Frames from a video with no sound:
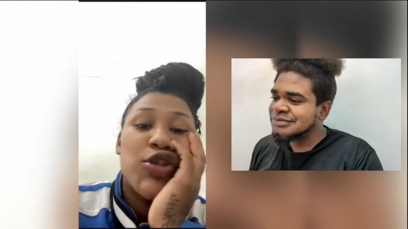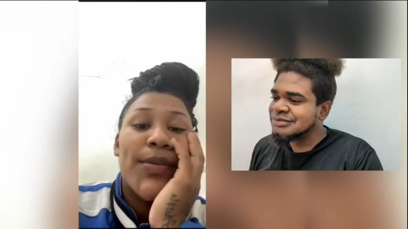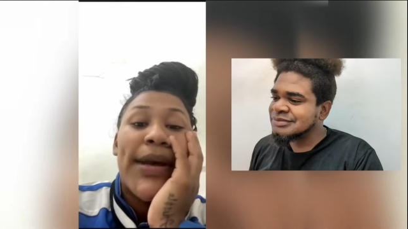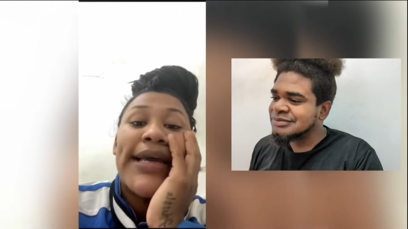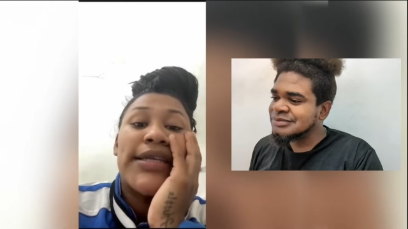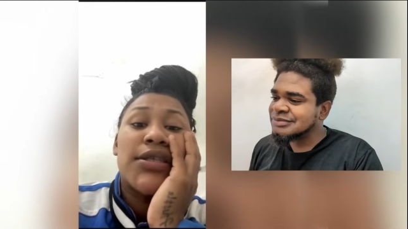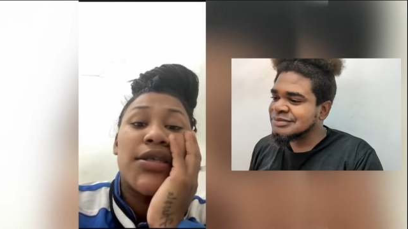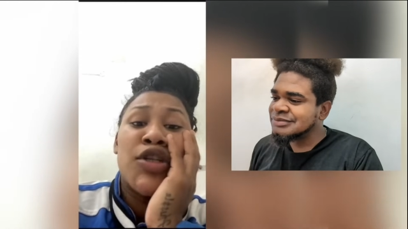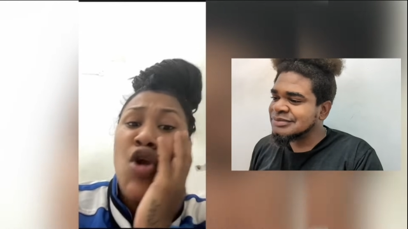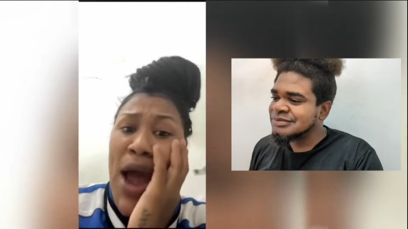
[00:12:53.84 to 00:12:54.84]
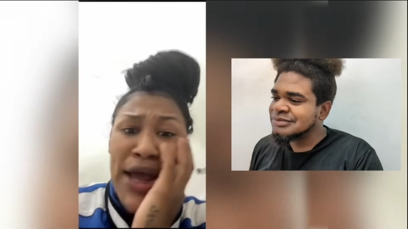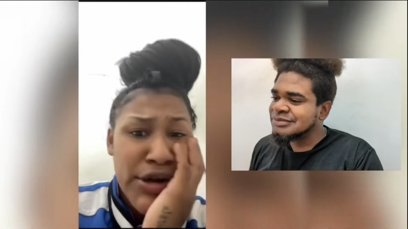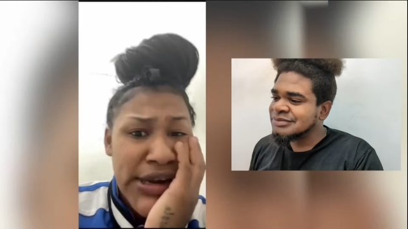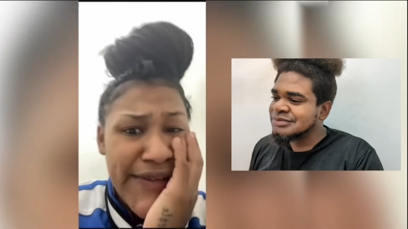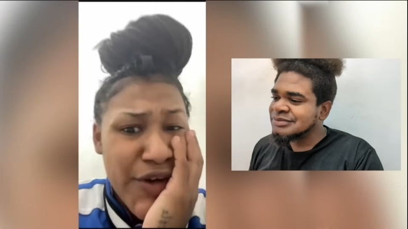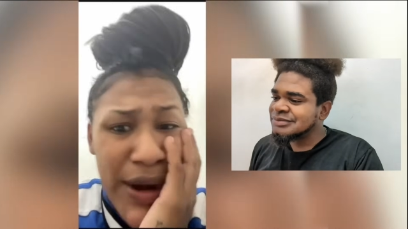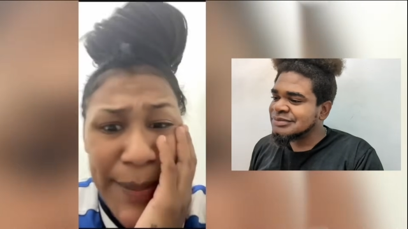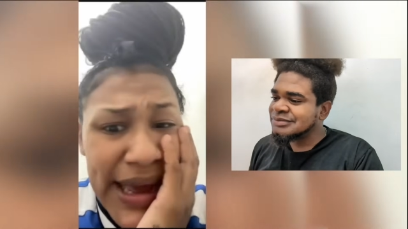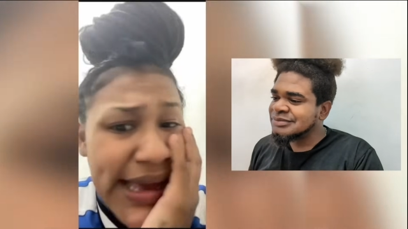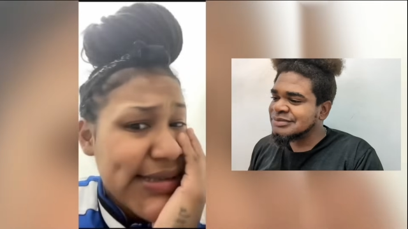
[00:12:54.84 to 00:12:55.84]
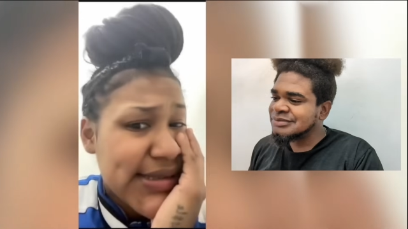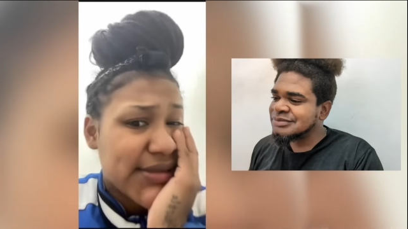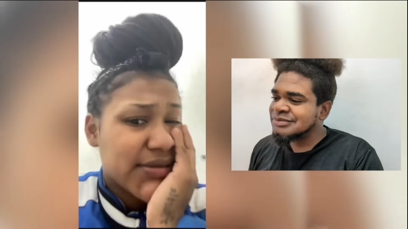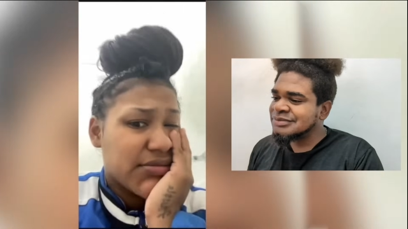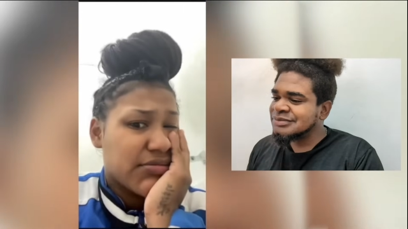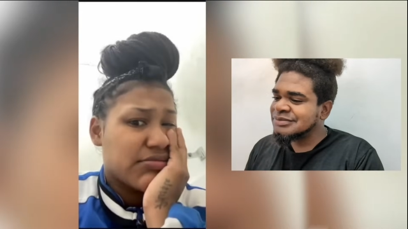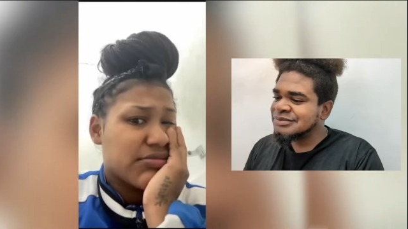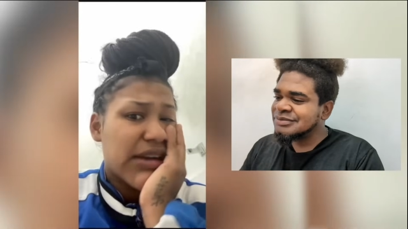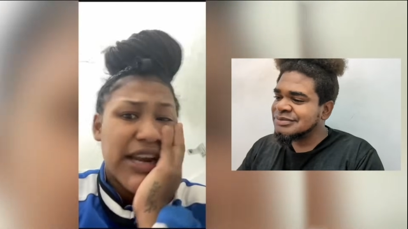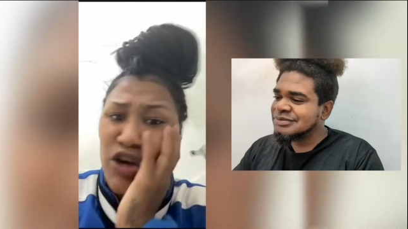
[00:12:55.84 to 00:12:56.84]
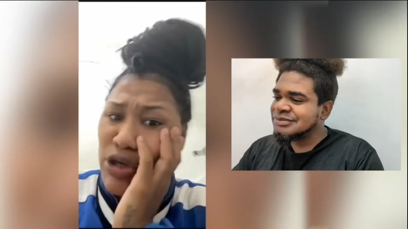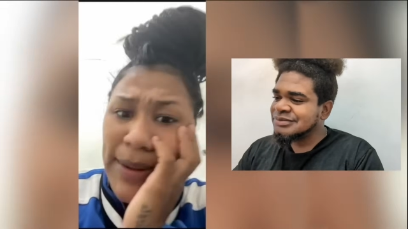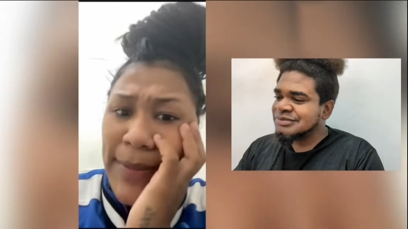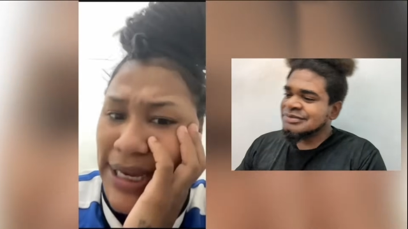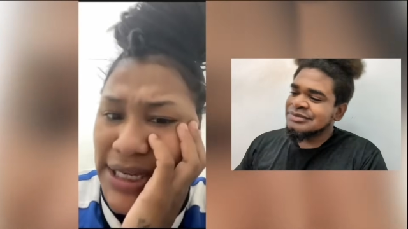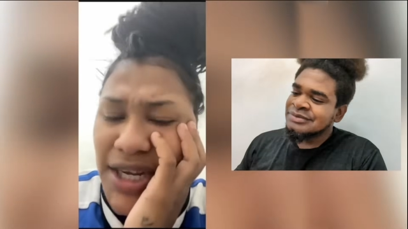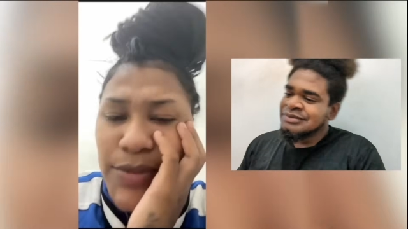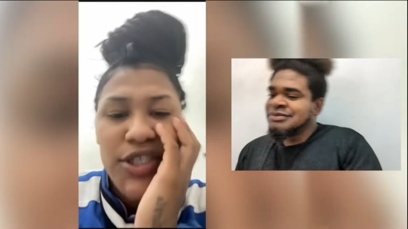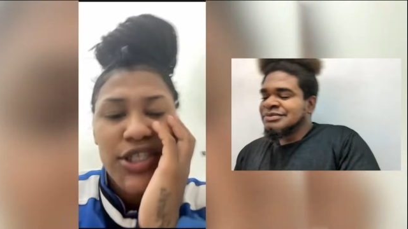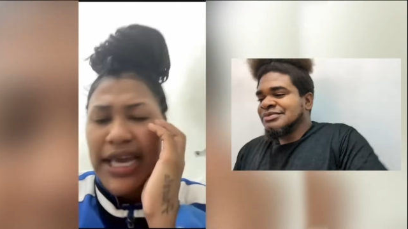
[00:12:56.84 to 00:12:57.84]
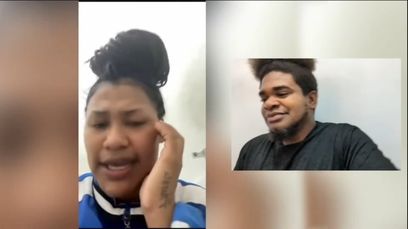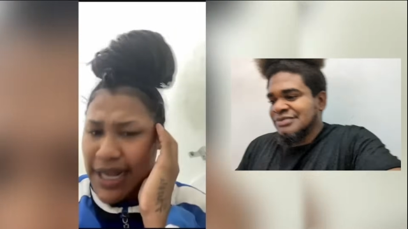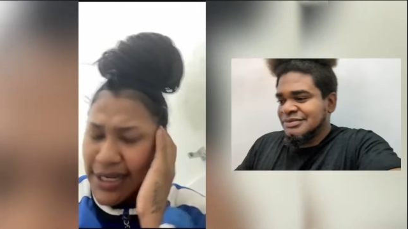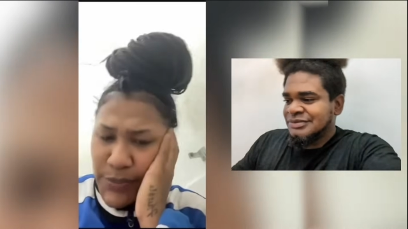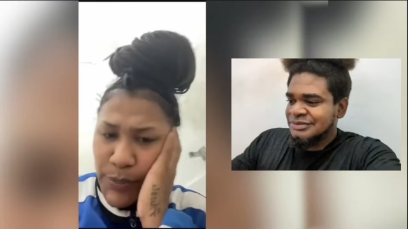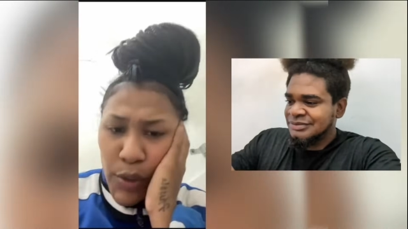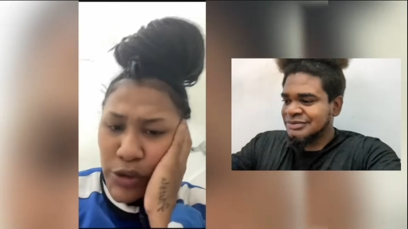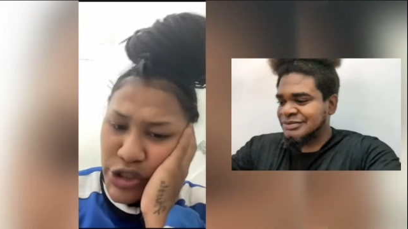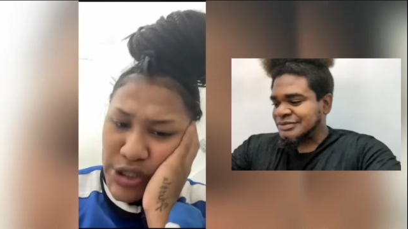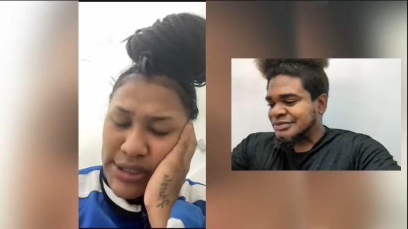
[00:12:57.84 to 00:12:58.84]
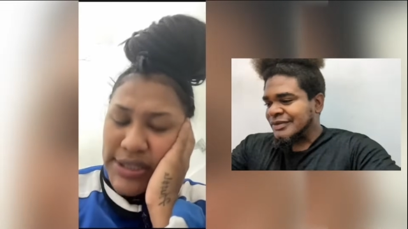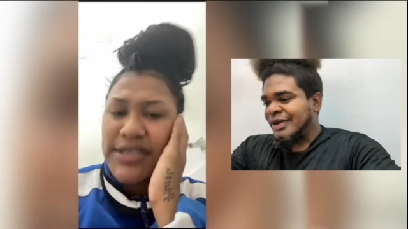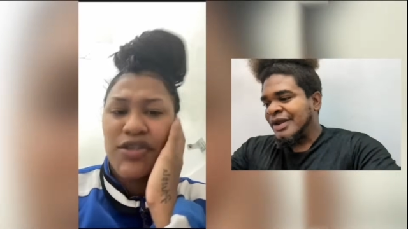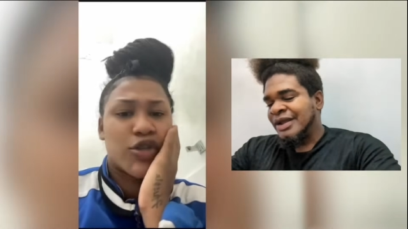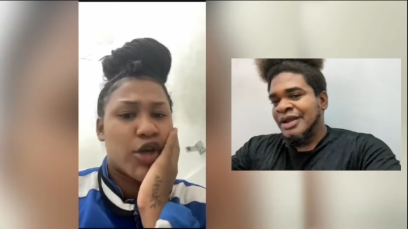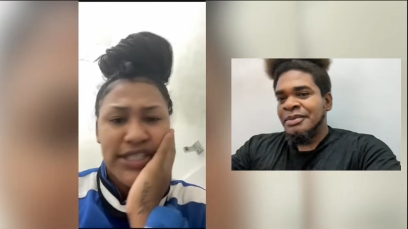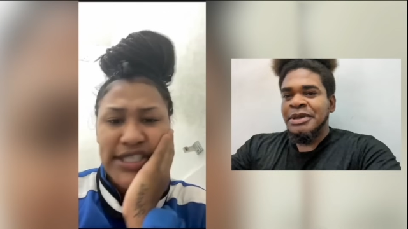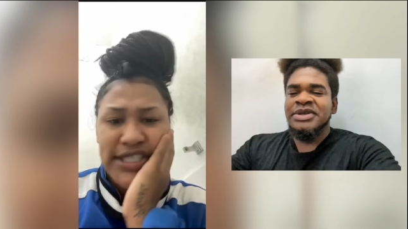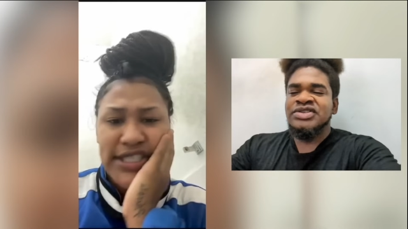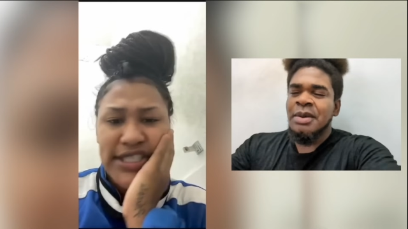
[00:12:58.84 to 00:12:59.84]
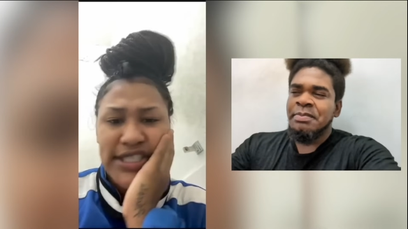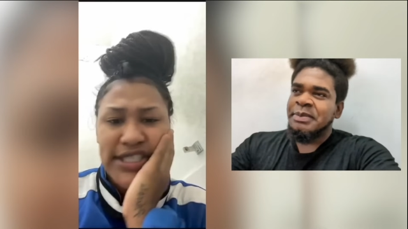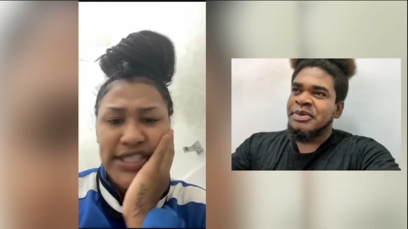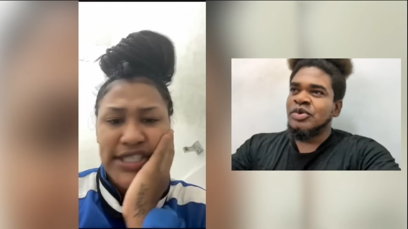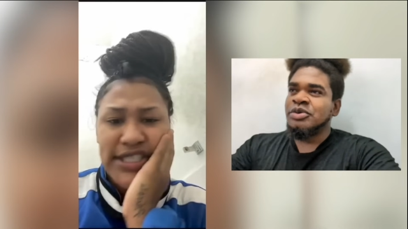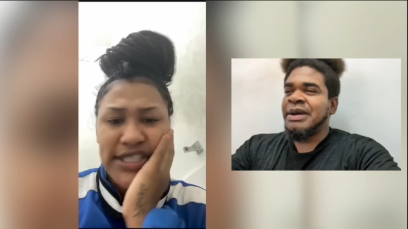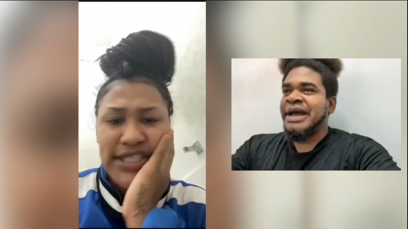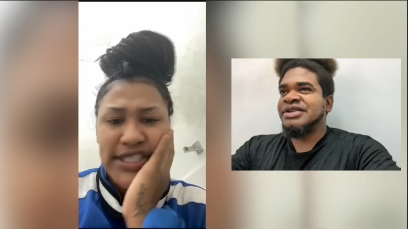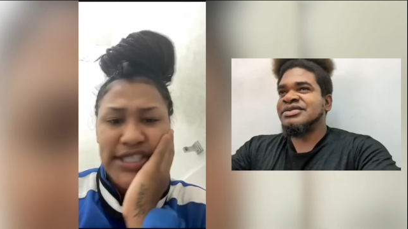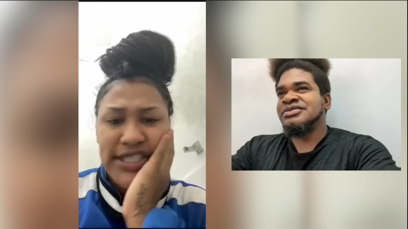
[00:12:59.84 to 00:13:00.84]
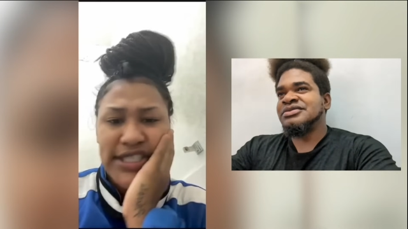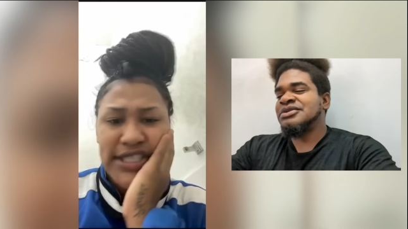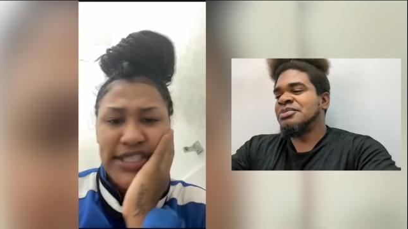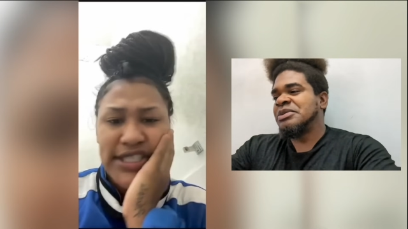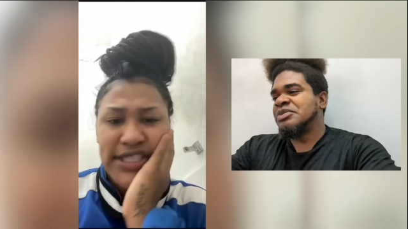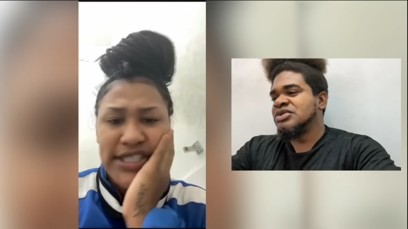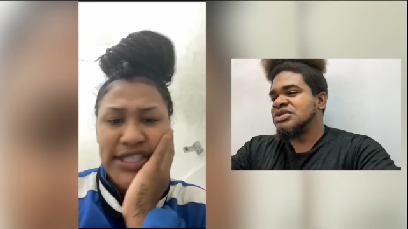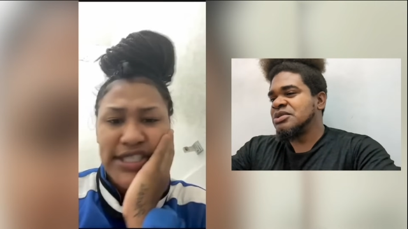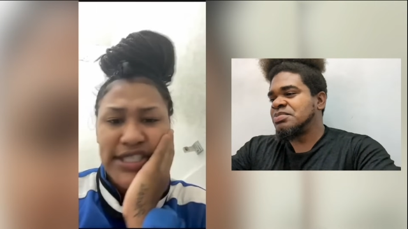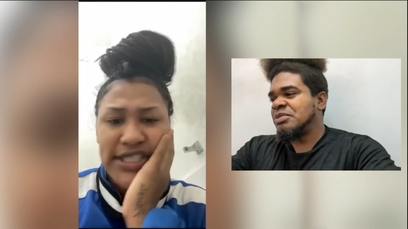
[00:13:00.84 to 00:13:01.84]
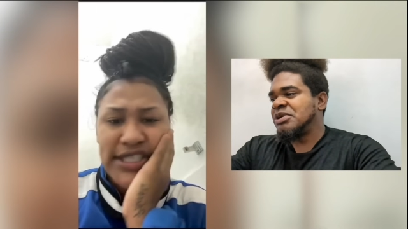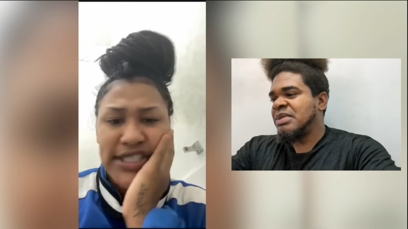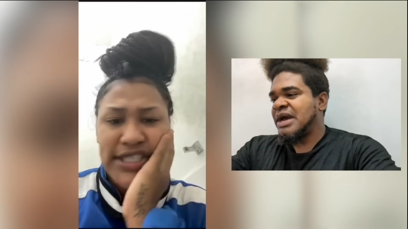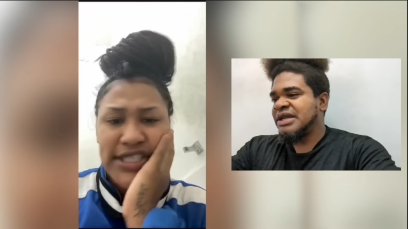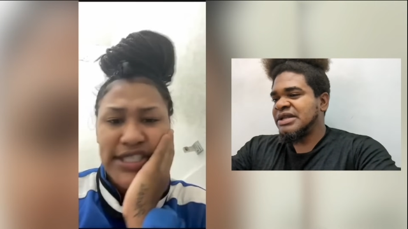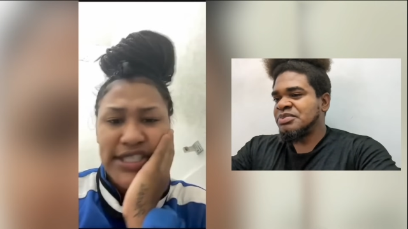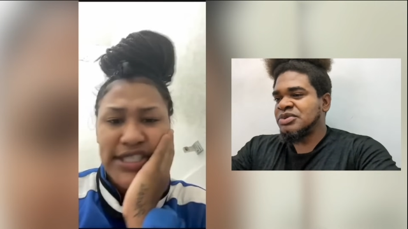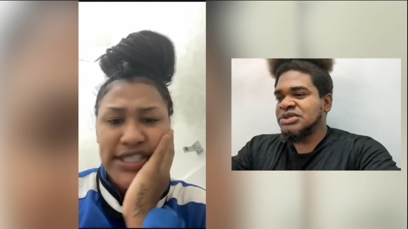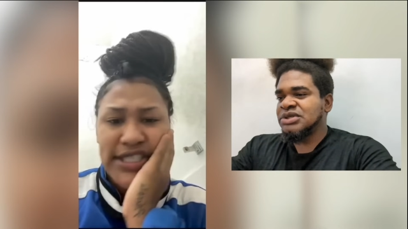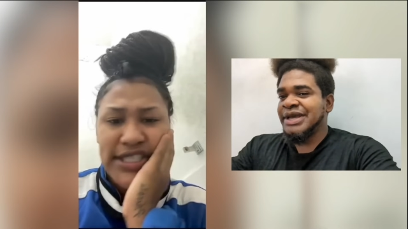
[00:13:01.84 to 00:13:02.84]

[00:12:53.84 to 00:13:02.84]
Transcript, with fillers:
Speaker 1: don't buy it. No, I don't never want to buy it. I'm not gonna buy it. I'm just saying that it's bullshit. That's nonsense. Maybe
Speaker 2: some people would buy it, you know. Some people would still probably buy it. They put, you know,